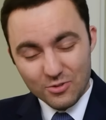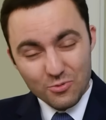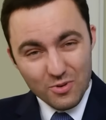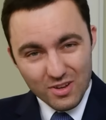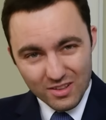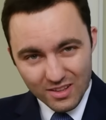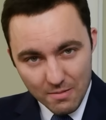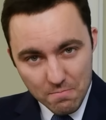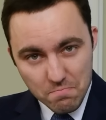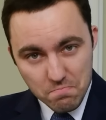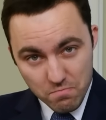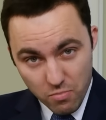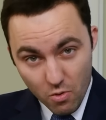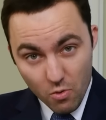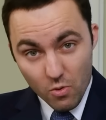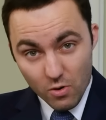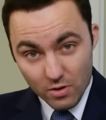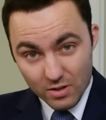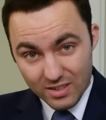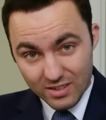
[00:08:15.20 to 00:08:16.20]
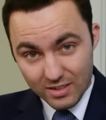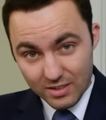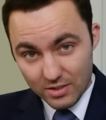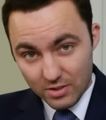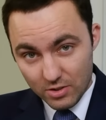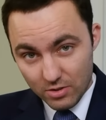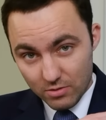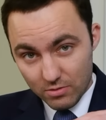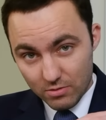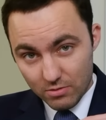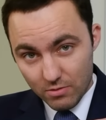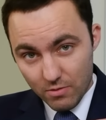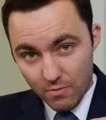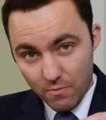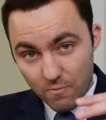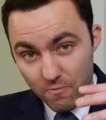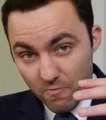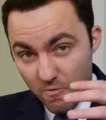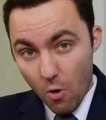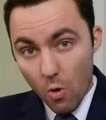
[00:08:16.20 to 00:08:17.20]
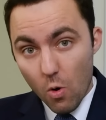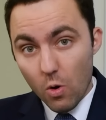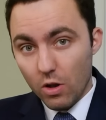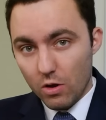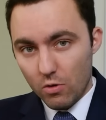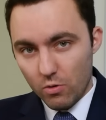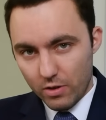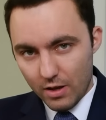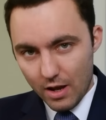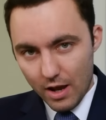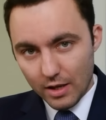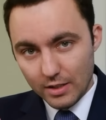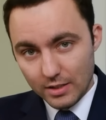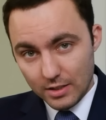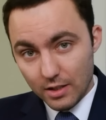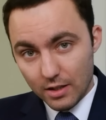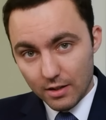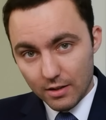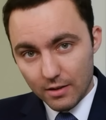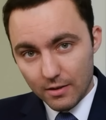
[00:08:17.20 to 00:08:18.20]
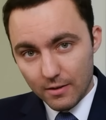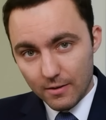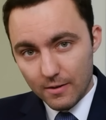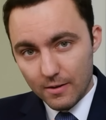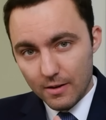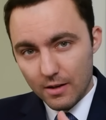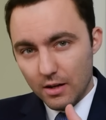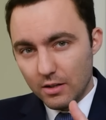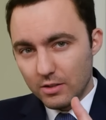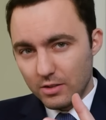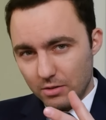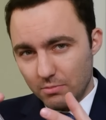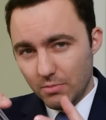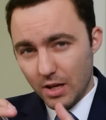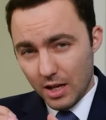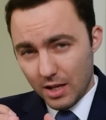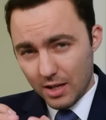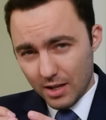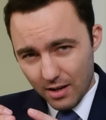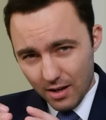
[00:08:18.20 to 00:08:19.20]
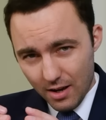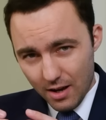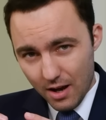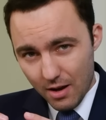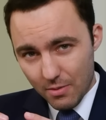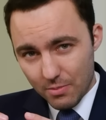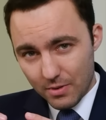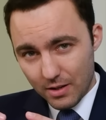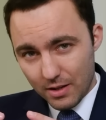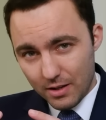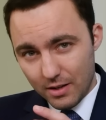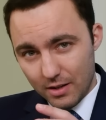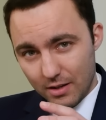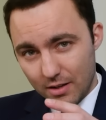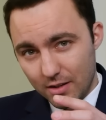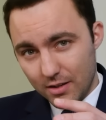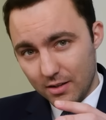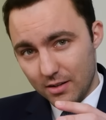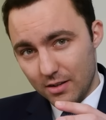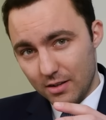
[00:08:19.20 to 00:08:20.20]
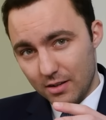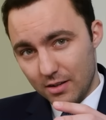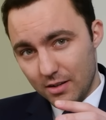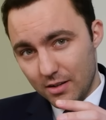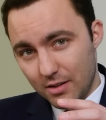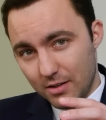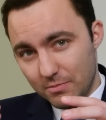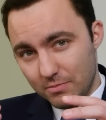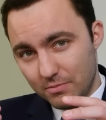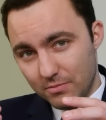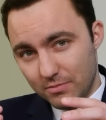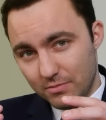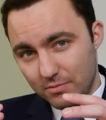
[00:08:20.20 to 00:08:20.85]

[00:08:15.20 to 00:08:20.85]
Adjusting your voice tone to this middle quality makes communication more enjoyable and accessible.